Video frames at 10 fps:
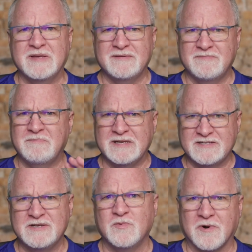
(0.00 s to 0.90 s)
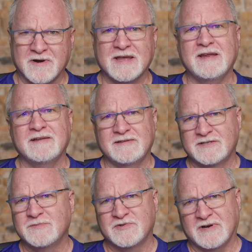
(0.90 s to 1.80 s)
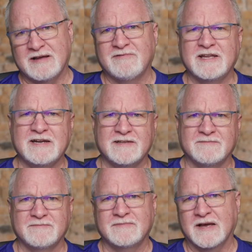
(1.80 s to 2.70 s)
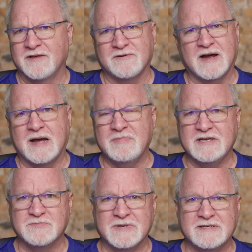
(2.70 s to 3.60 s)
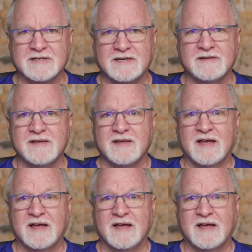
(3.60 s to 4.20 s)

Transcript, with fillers: been busy working and some traveling and other hobbies, but uh,